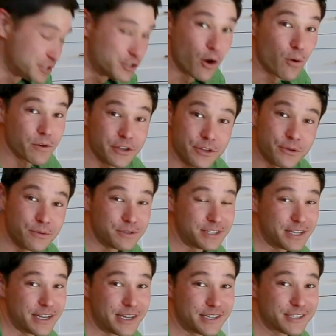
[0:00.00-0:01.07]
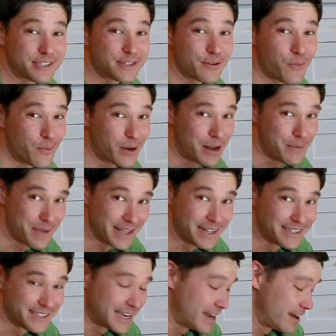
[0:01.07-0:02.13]
don't use this when I'm
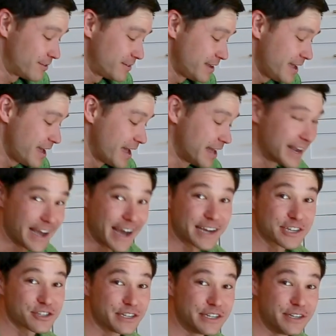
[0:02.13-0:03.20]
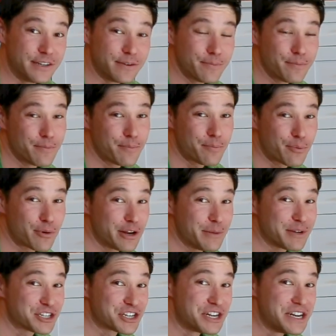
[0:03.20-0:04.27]
in town, and I actually pretty
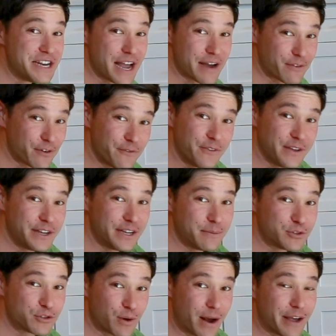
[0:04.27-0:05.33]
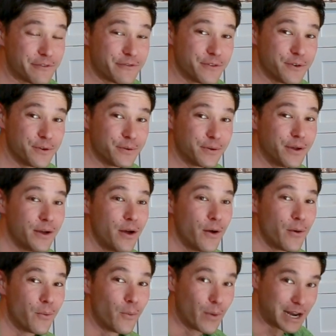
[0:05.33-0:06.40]
much never feed him dry food
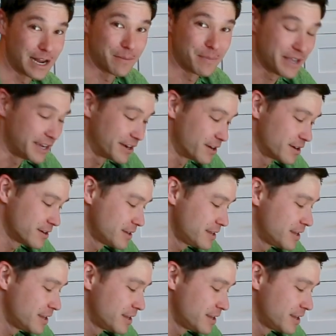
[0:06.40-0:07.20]
when I'm here.